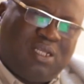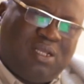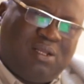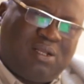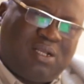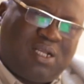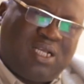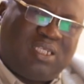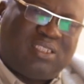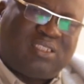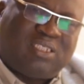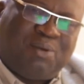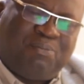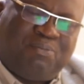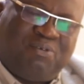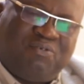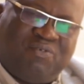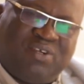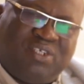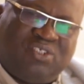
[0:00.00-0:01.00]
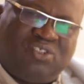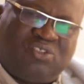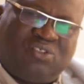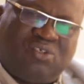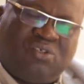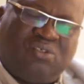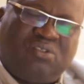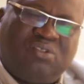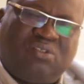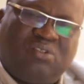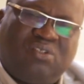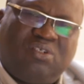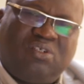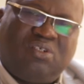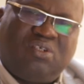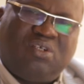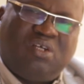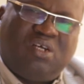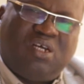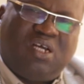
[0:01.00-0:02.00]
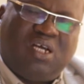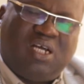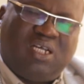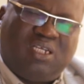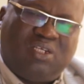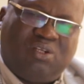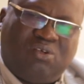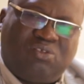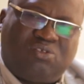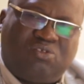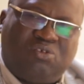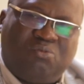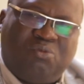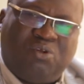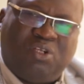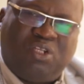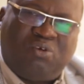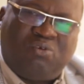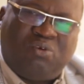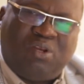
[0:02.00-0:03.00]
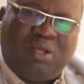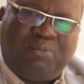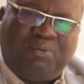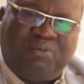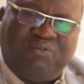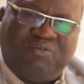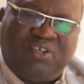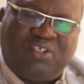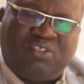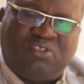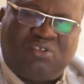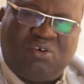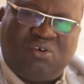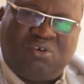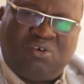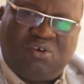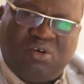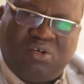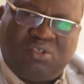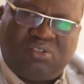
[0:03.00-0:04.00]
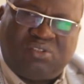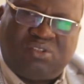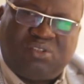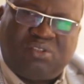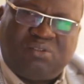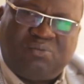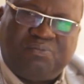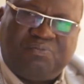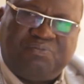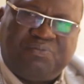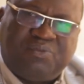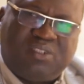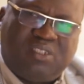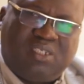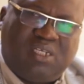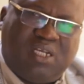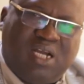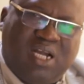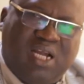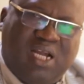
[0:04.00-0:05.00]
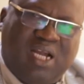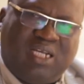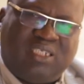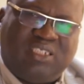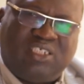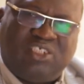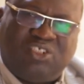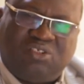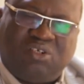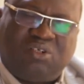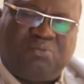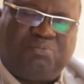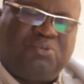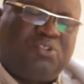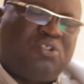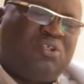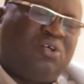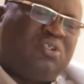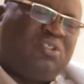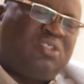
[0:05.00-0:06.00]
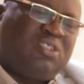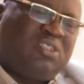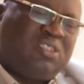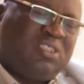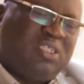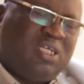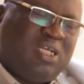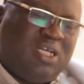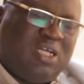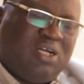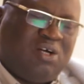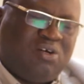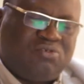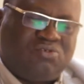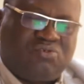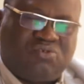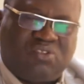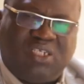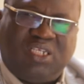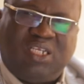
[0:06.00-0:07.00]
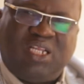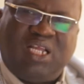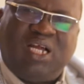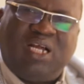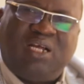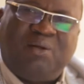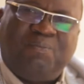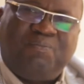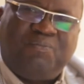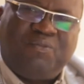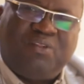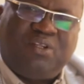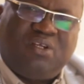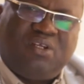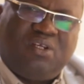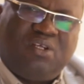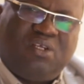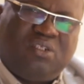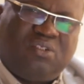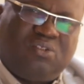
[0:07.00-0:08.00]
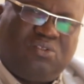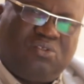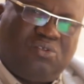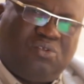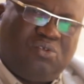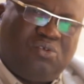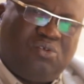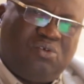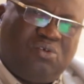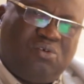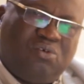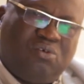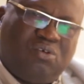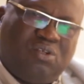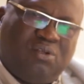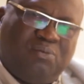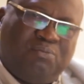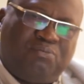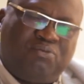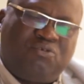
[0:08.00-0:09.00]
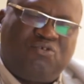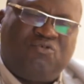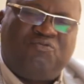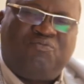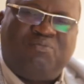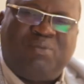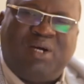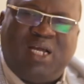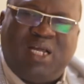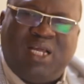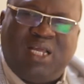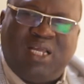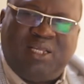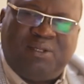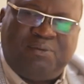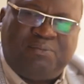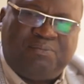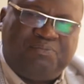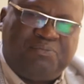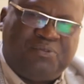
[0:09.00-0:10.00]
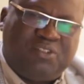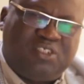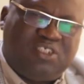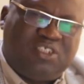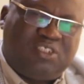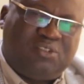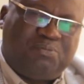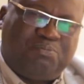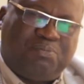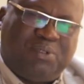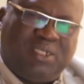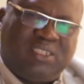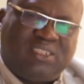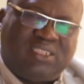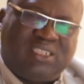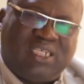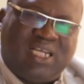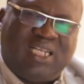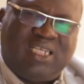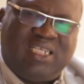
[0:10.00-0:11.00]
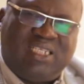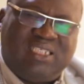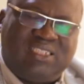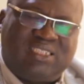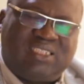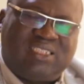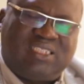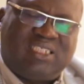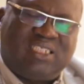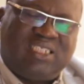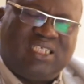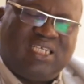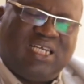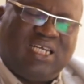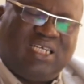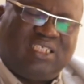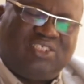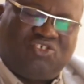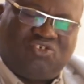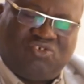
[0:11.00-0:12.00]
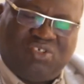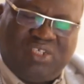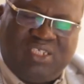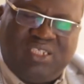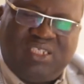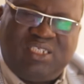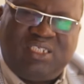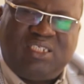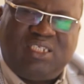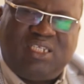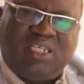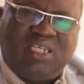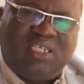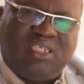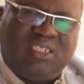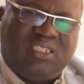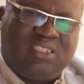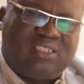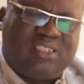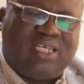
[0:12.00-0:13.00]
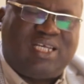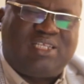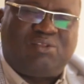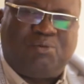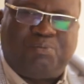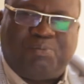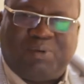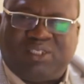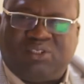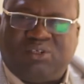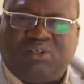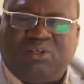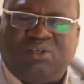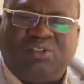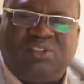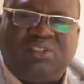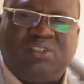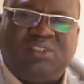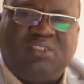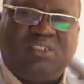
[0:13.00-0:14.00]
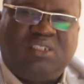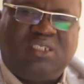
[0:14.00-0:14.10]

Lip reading: cancer prevention and also molecular prevention course. I had a short period in Australia to improve my specialist training in cytopathology.